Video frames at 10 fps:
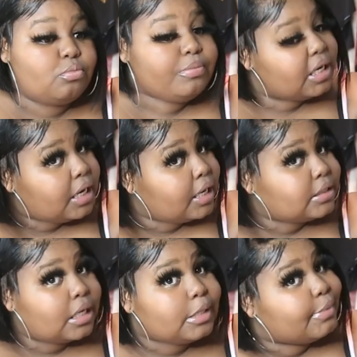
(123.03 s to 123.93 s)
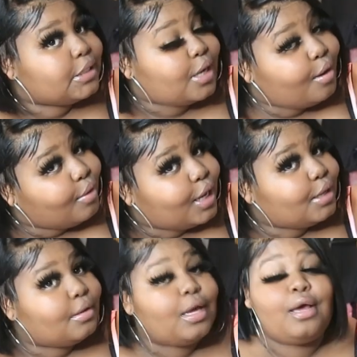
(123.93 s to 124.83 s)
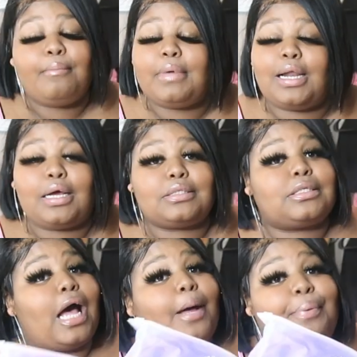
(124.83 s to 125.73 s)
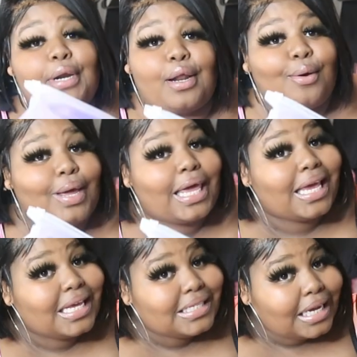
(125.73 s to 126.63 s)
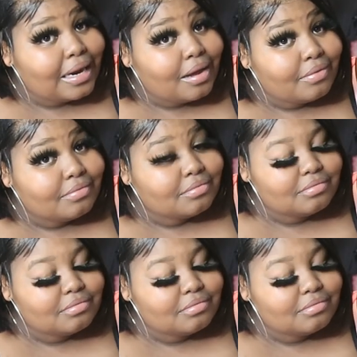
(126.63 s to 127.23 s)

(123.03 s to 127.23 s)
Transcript: Man, I could take the bitch on end. Man, I could put it on and take it off.